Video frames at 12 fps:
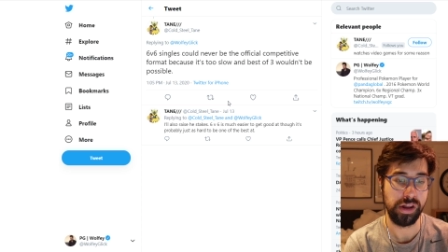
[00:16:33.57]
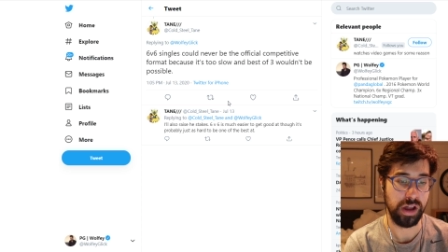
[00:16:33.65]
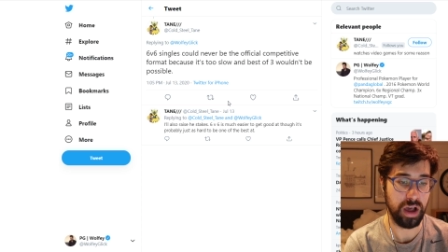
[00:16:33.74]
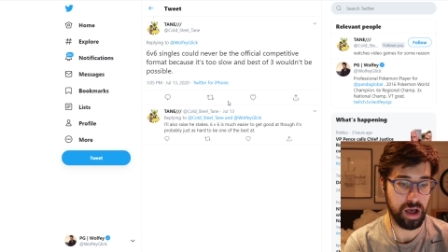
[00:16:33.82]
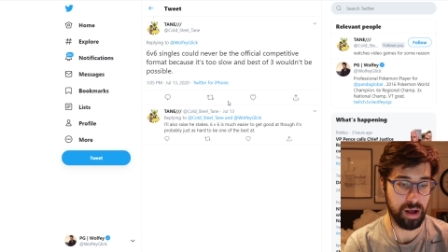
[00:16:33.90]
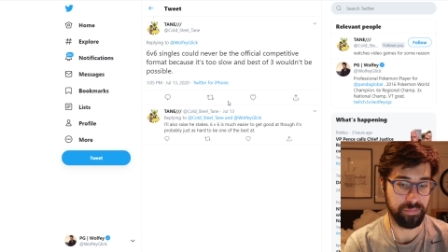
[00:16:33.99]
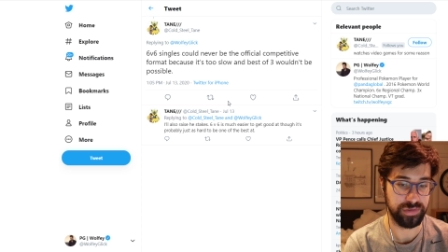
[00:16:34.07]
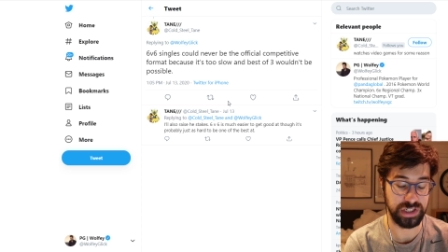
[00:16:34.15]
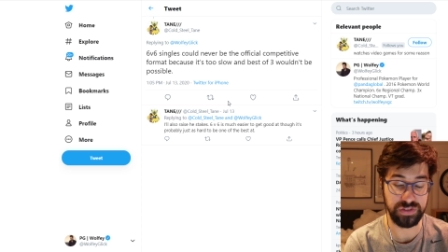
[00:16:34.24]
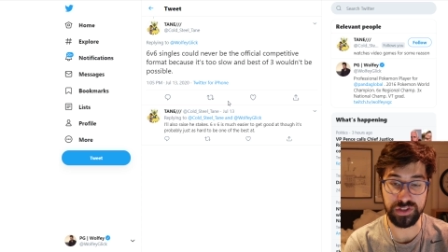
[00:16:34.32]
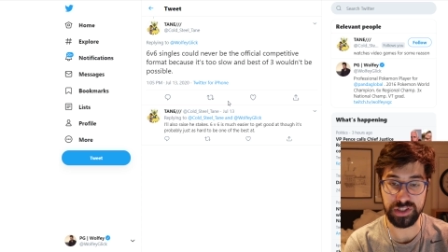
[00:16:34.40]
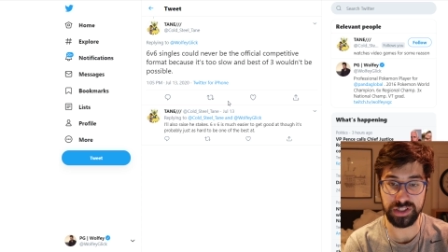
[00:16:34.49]
um,
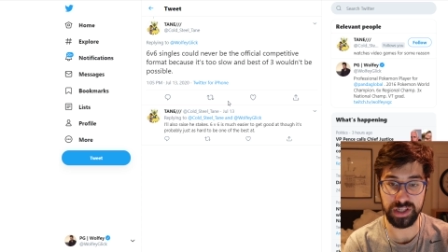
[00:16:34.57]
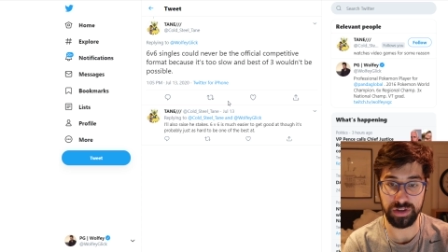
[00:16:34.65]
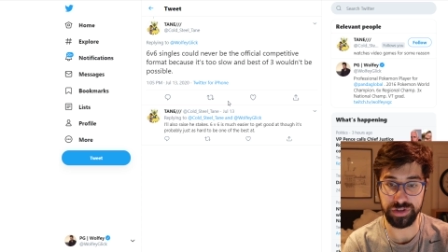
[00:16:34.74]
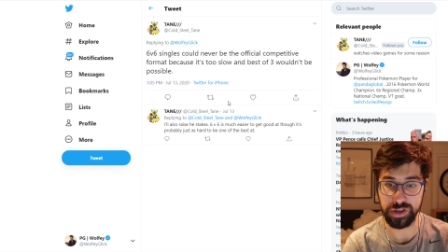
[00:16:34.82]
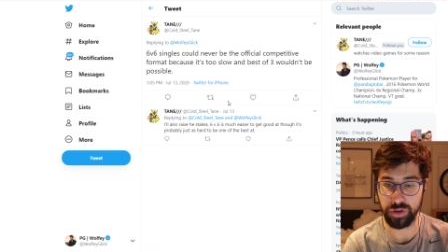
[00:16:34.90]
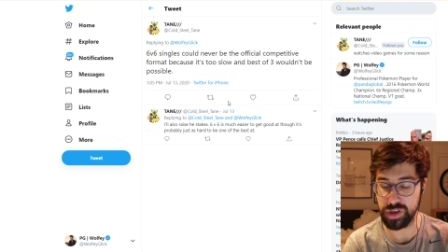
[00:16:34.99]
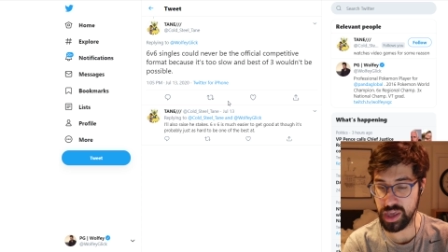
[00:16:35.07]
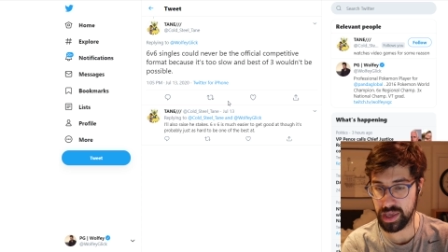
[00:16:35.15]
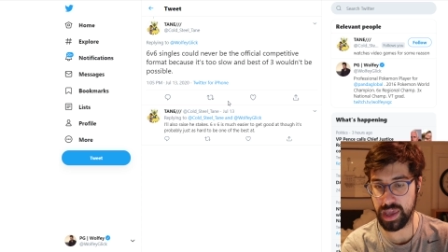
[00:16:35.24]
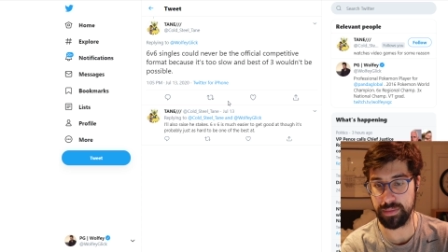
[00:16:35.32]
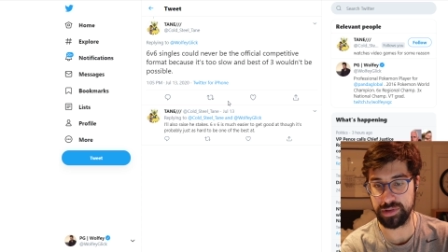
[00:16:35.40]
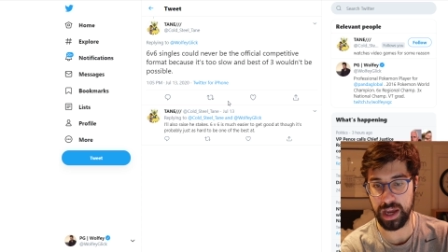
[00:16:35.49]
66 singles, the only in
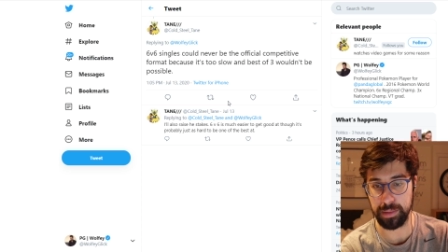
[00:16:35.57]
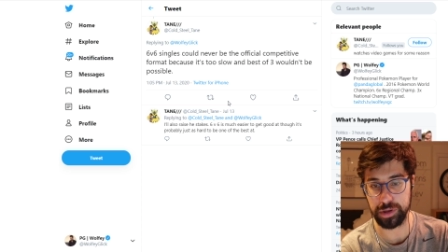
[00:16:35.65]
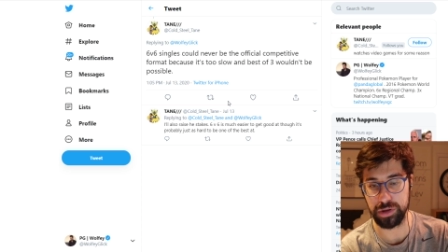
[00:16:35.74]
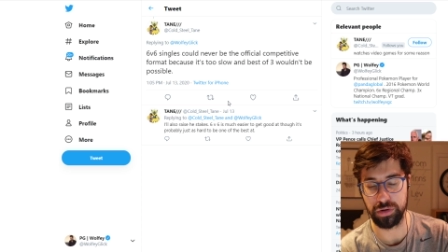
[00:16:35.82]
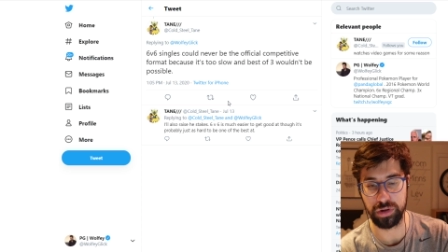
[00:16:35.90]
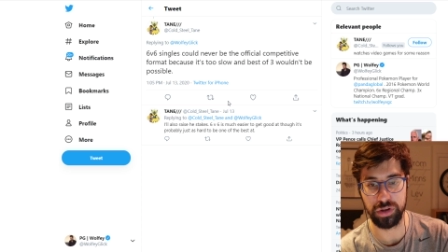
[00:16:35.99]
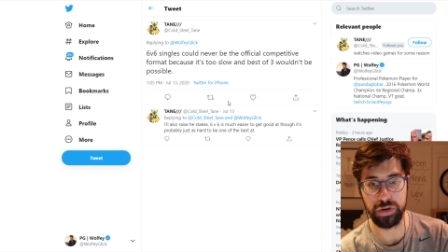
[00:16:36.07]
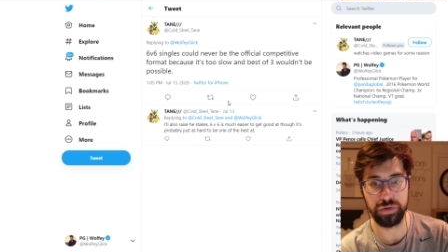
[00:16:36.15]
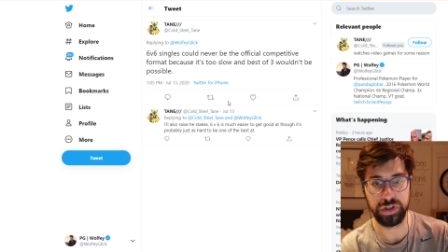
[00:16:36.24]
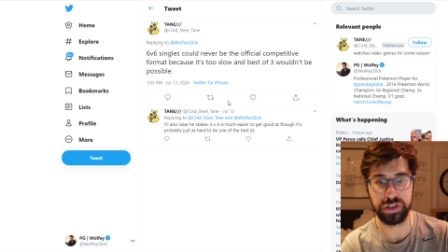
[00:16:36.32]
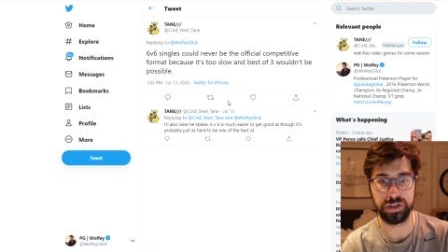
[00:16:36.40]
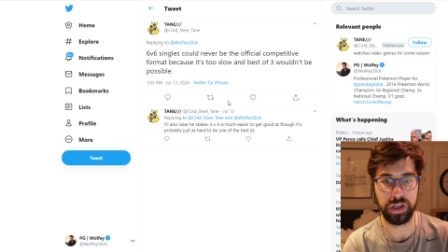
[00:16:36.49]
game timer that you can use
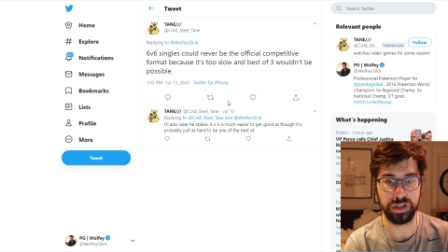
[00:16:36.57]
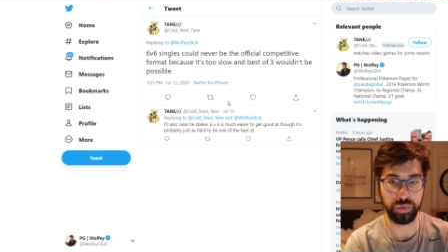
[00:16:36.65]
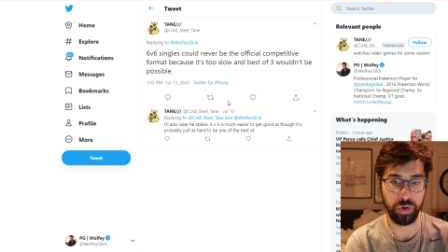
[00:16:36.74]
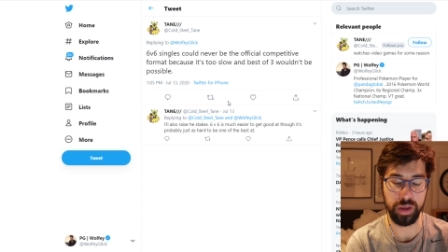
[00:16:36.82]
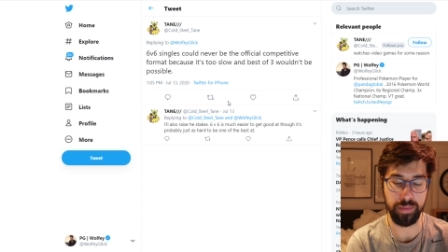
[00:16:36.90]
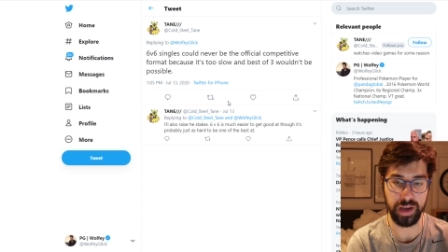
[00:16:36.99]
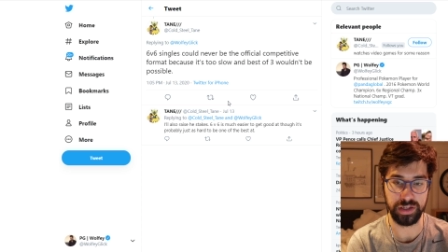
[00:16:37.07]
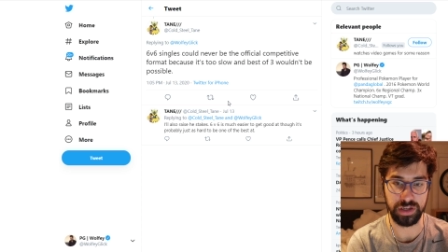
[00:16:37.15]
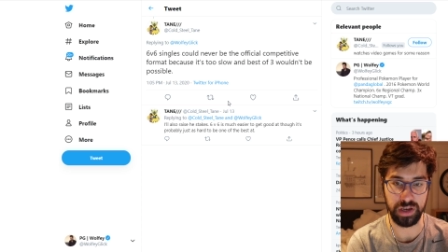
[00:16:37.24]
is, is 20 minutes, and,